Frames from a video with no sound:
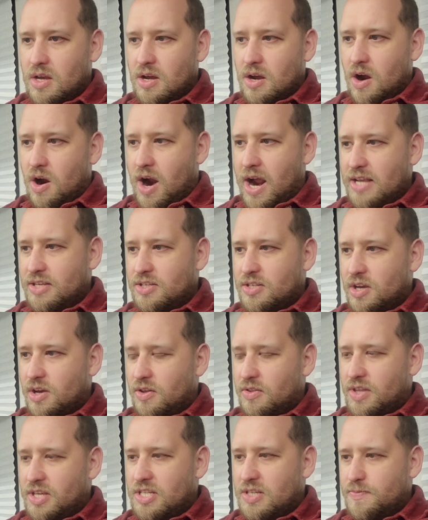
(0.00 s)
All right, so
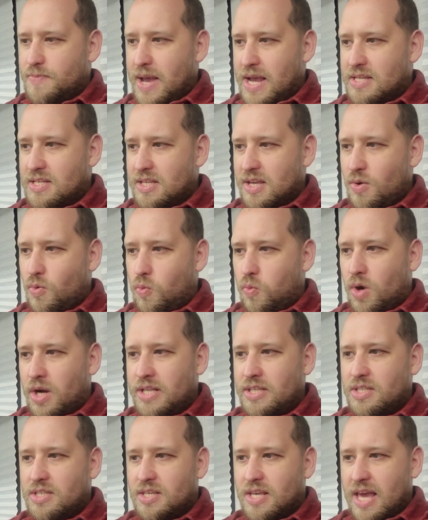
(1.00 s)
this is basically
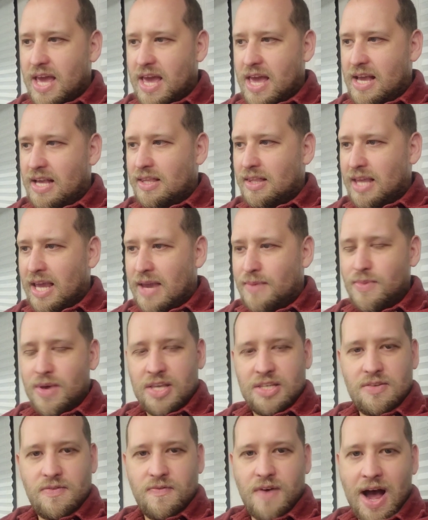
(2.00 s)
once a claim
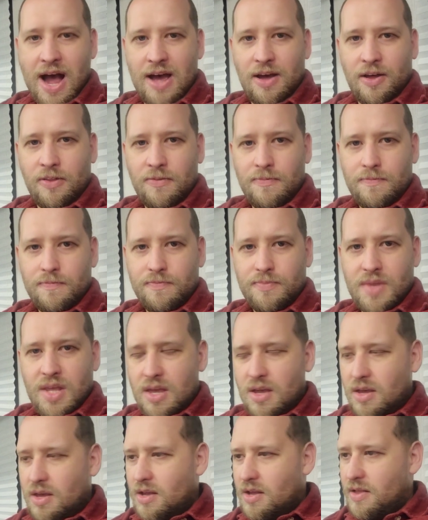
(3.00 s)
is filed,
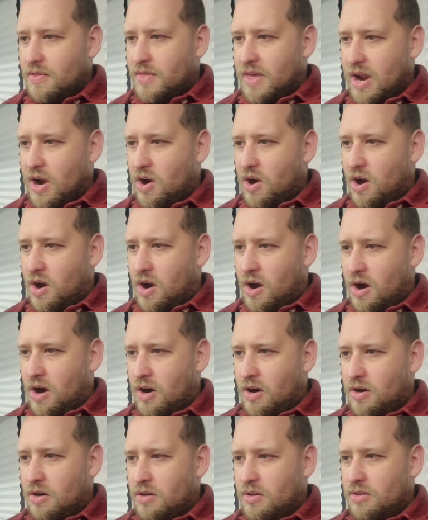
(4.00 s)
there
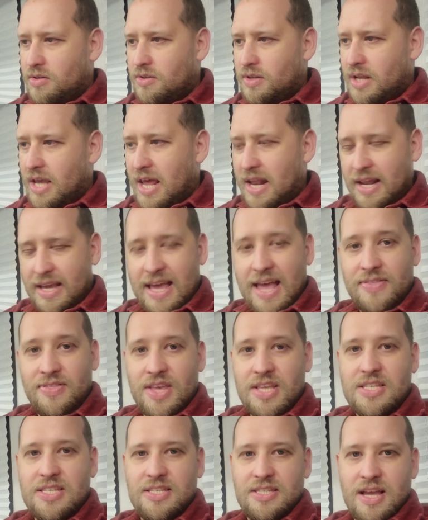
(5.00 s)
are, and again,
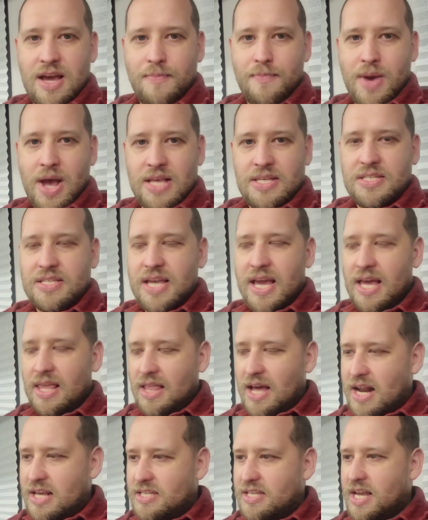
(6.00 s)
this is done by state. A
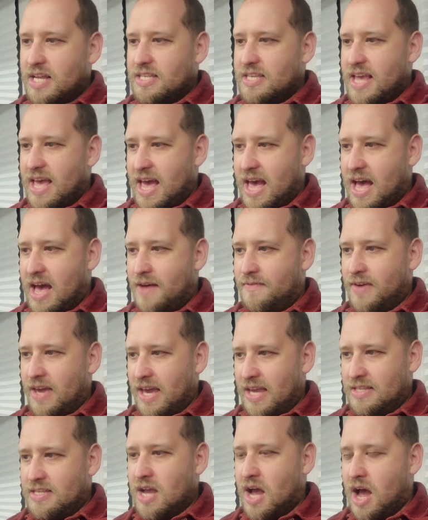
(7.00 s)
lot of states have
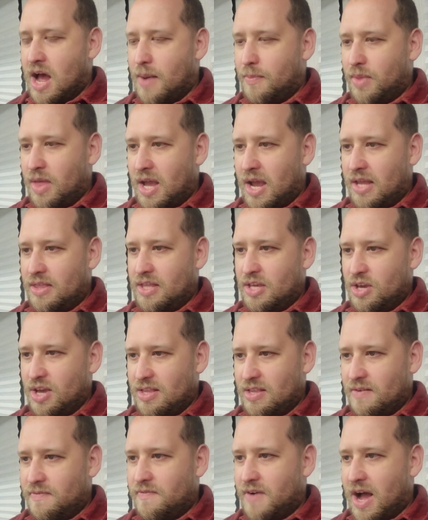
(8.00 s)
a timeline that you
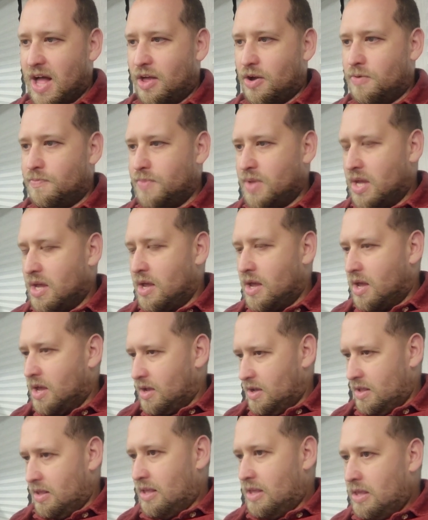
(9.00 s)
have to follow
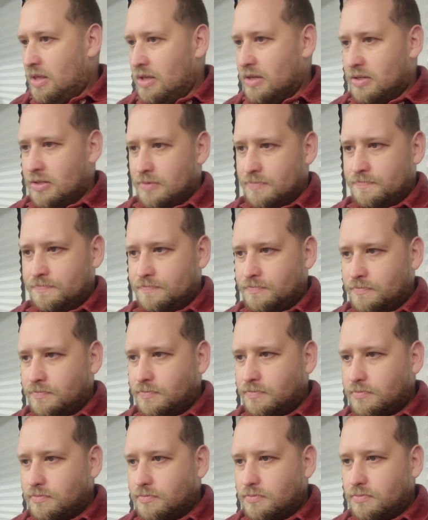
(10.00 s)

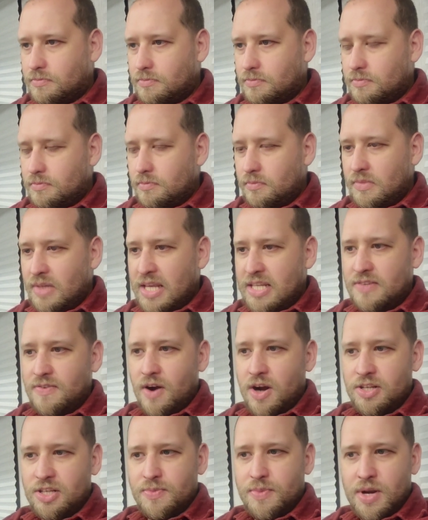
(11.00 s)
as
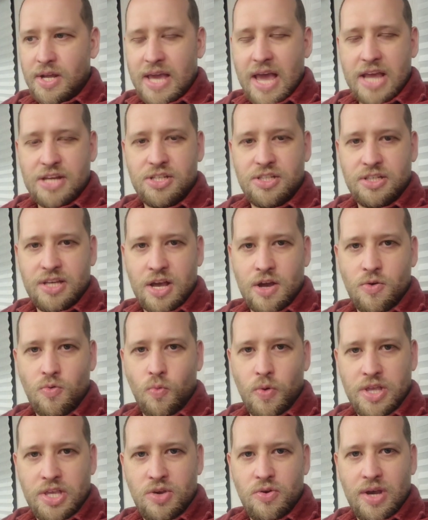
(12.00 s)
far as communications go.
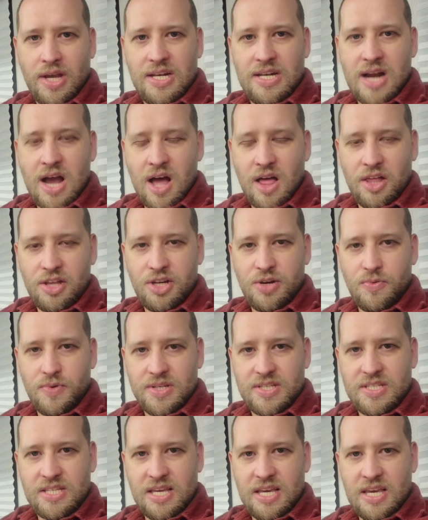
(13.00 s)
When you acknowledge you
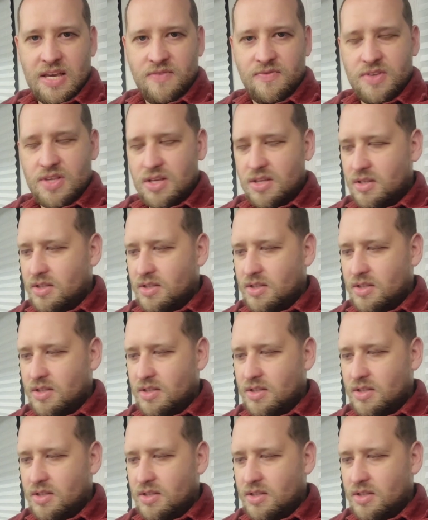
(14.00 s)
received